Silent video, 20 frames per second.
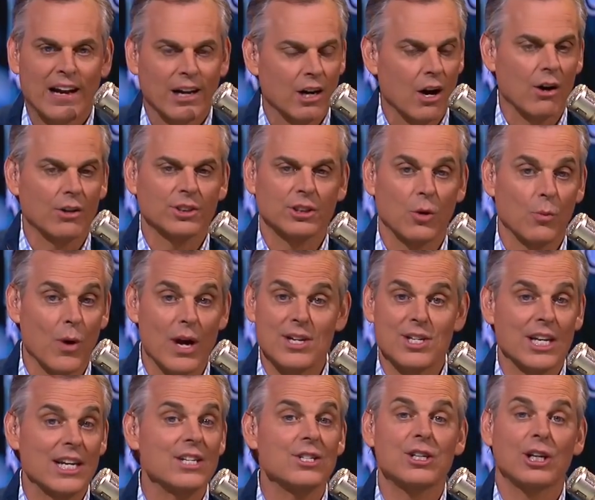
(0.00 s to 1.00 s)
Carson
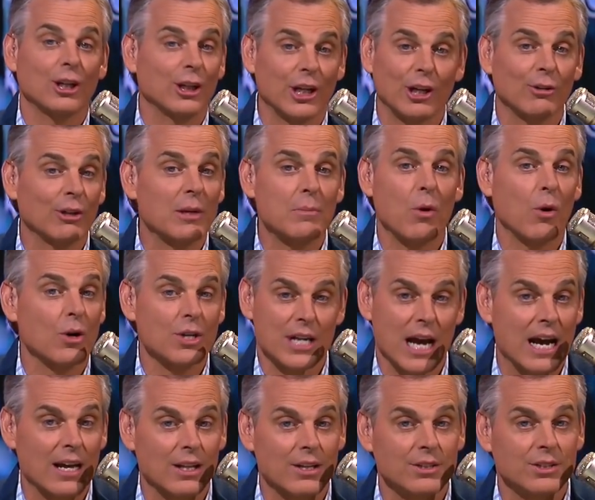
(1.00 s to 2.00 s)
Wentz is clearly more
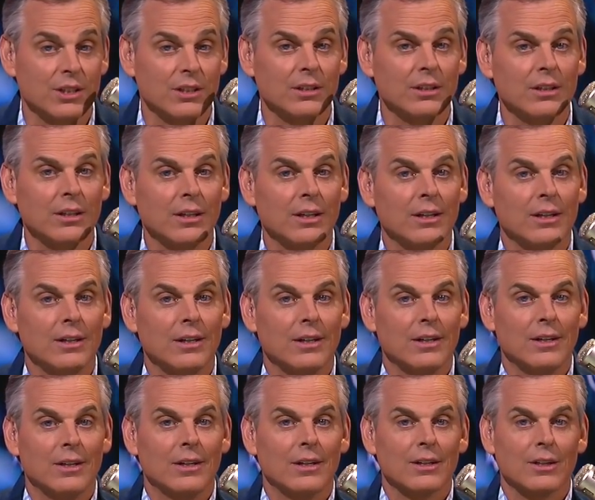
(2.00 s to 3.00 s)
talented.
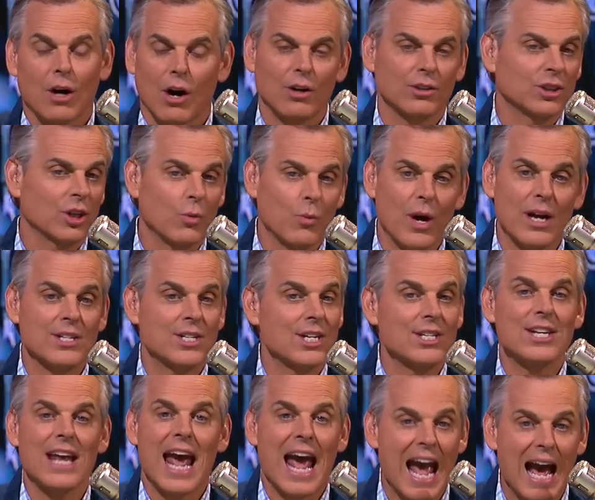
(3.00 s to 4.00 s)
Carson Wentz
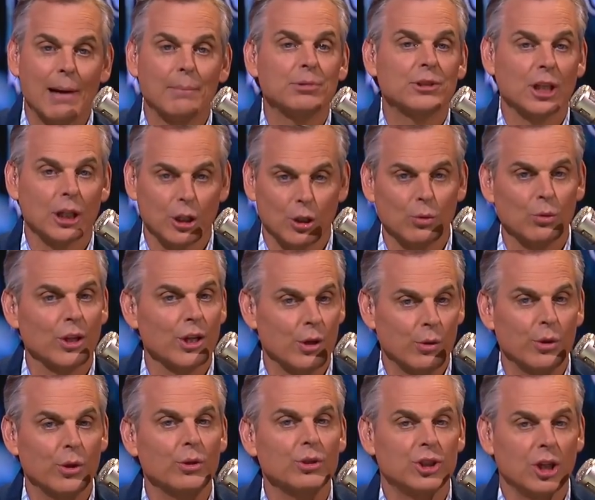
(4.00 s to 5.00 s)
is absolutely
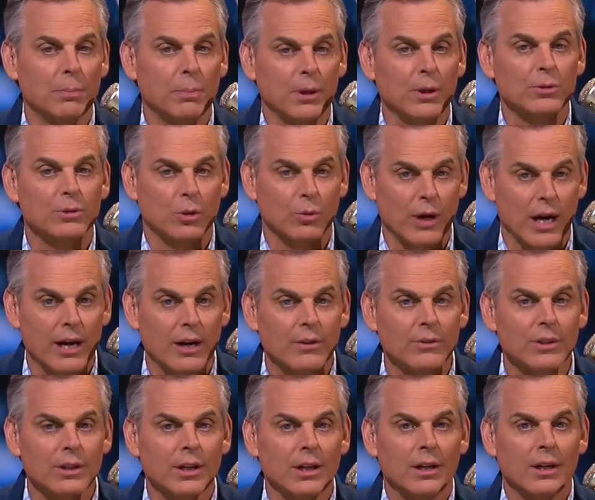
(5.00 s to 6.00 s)
who you should build
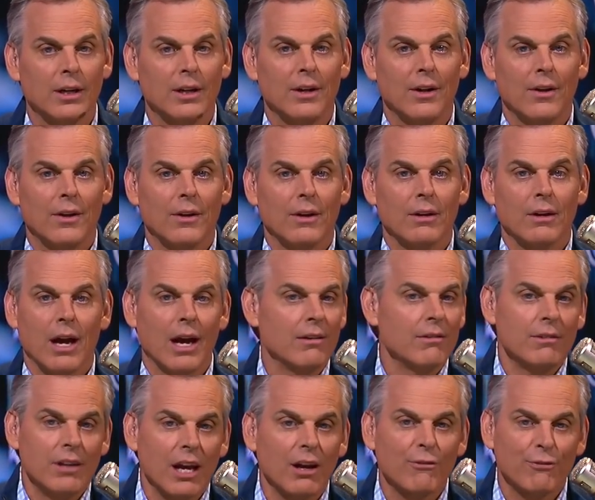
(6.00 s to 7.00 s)
around.
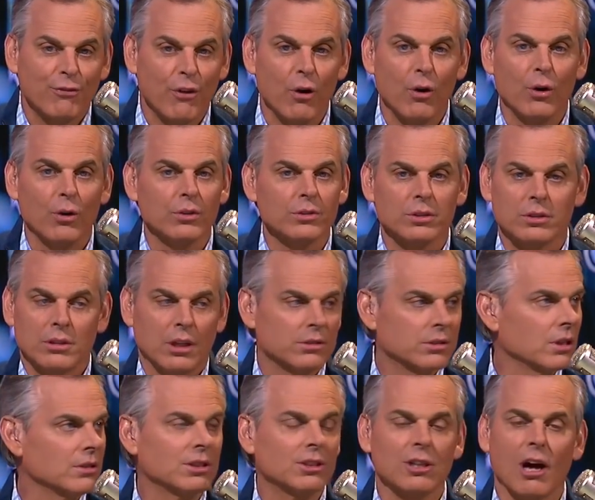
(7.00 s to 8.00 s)
And Nick Foles,
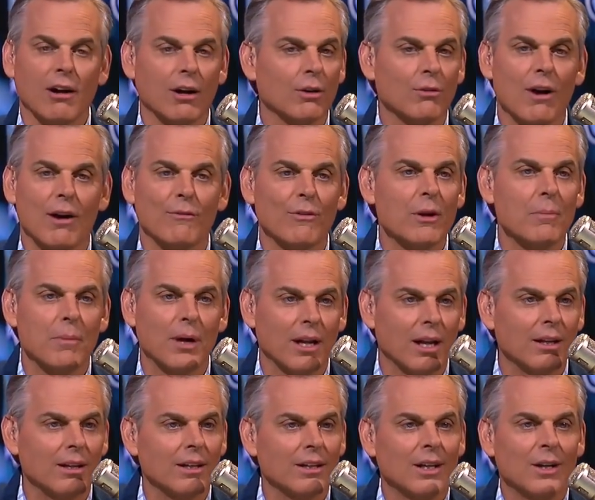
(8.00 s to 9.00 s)
there's a sucker every
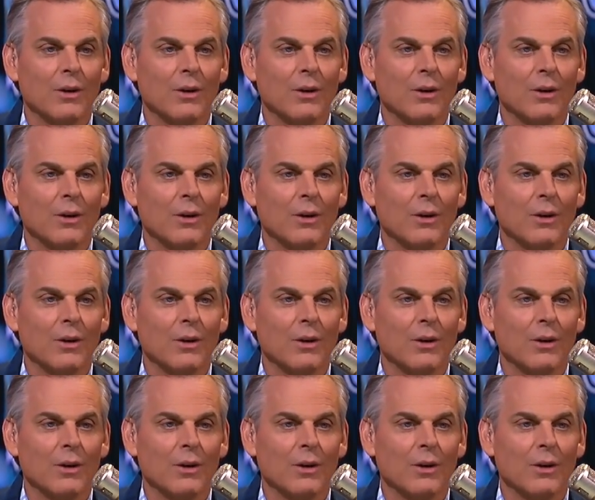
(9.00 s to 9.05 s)
minute.